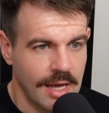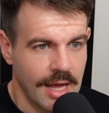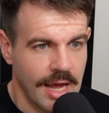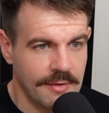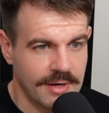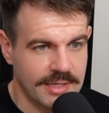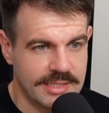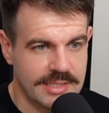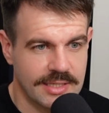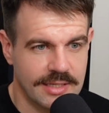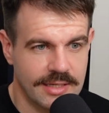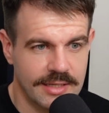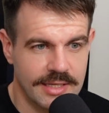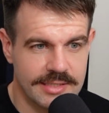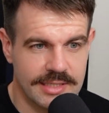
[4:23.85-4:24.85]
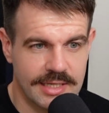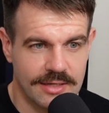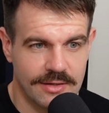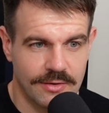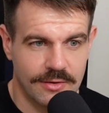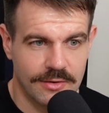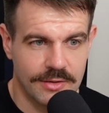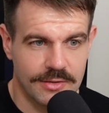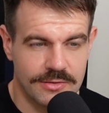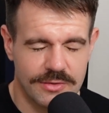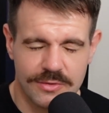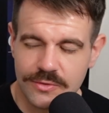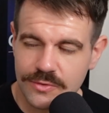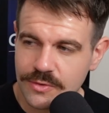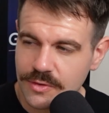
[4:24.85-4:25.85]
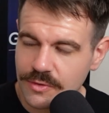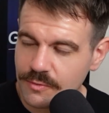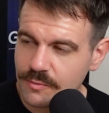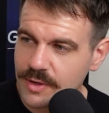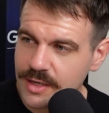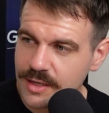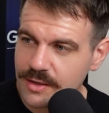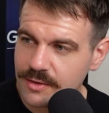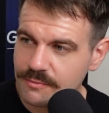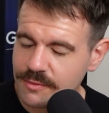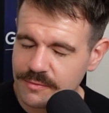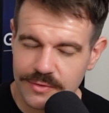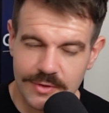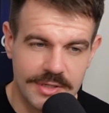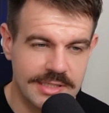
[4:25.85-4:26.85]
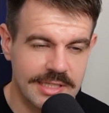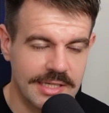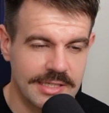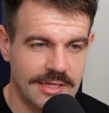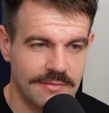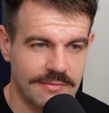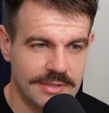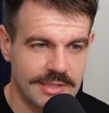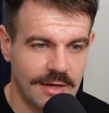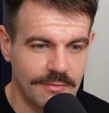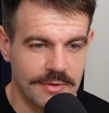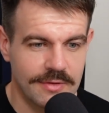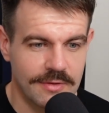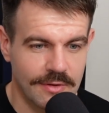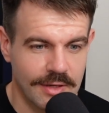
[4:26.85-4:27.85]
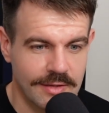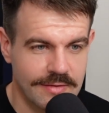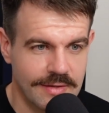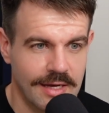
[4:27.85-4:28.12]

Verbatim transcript: Anyways, let's get on to the round review. Let's get this over and done with tonight.